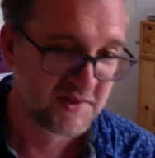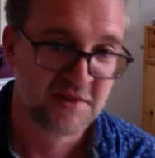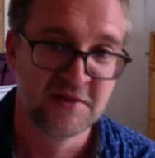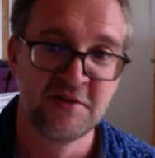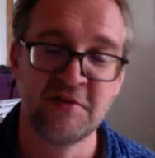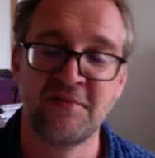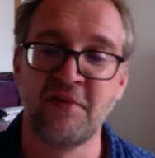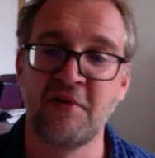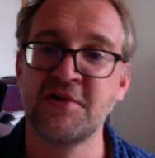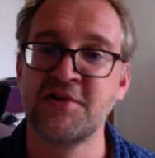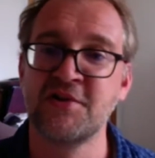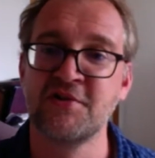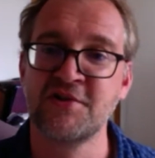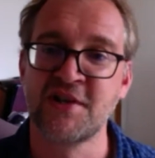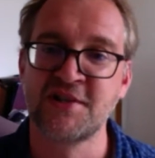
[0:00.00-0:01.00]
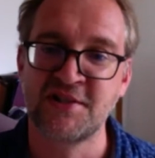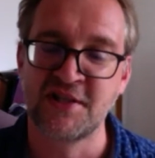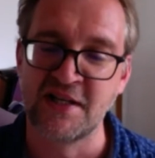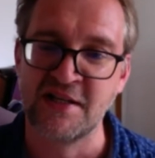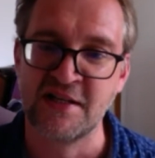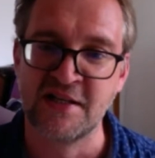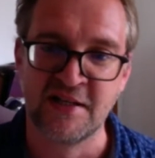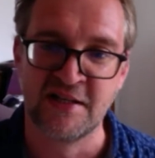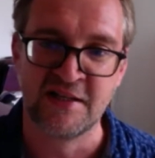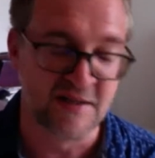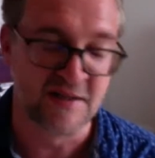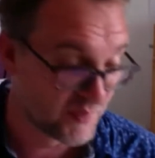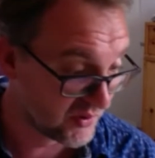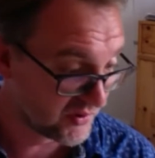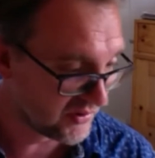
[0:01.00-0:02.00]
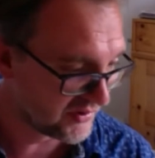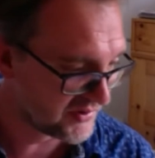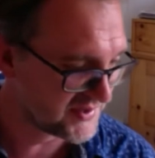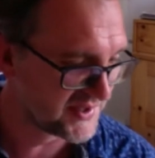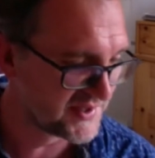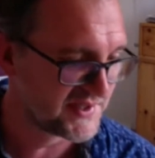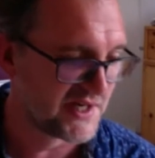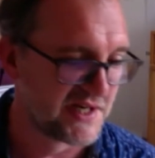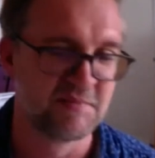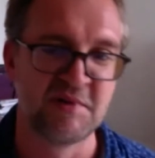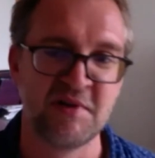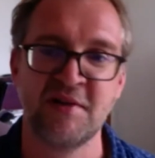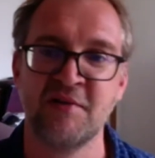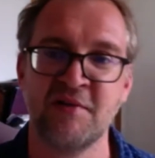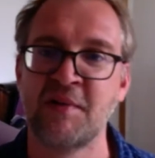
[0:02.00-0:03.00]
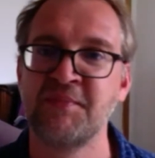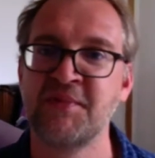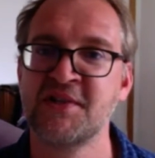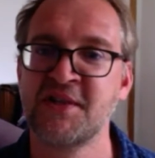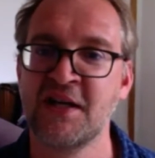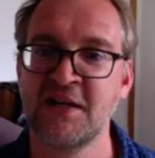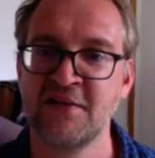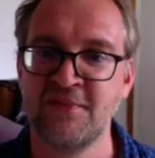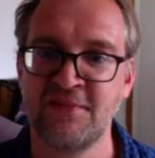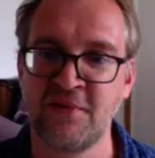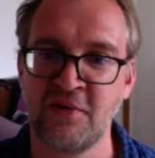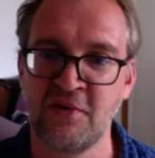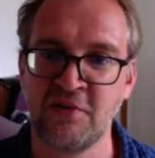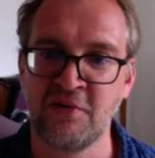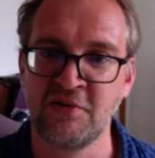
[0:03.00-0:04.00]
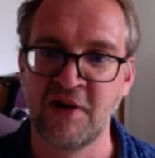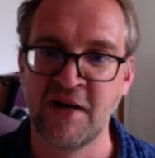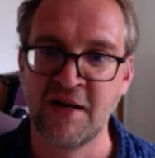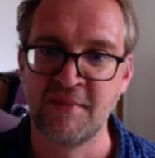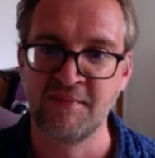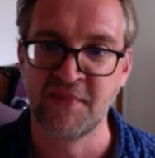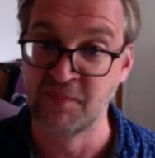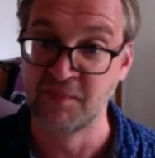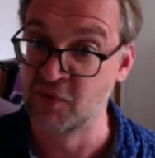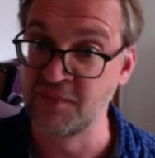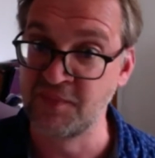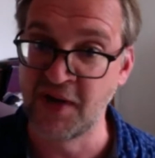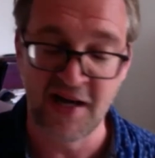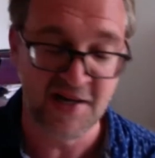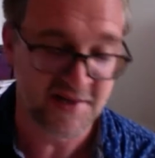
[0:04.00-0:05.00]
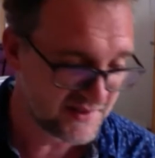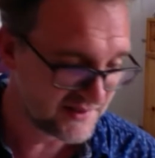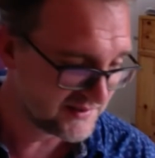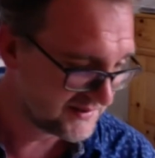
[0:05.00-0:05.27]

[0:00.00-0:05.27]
You've also just written a book on sustainable web design for A Book Apart,